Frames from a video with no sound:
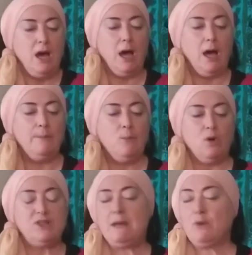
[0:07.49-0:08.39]

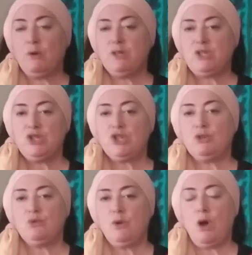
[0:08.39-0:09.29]
What I'm going to
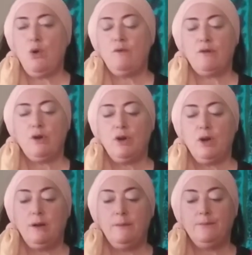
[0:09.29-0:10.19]
do
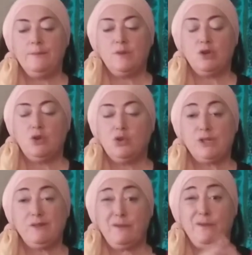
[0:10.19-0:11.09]
over the
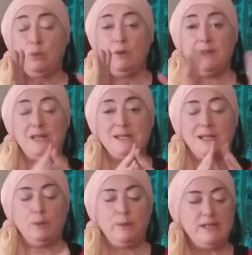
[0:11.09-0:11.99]
course of a few of these
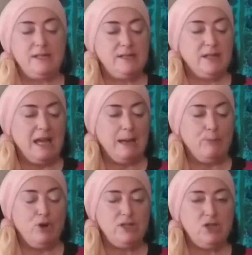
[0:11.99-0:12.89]
little pieces to
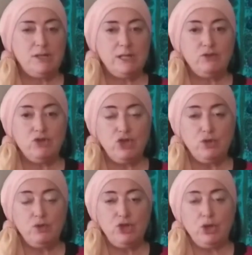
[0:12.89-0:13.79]
camera is just
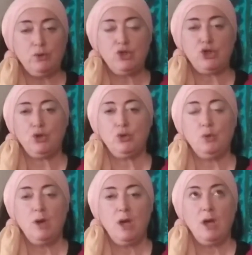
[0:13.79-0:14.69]
introduce you to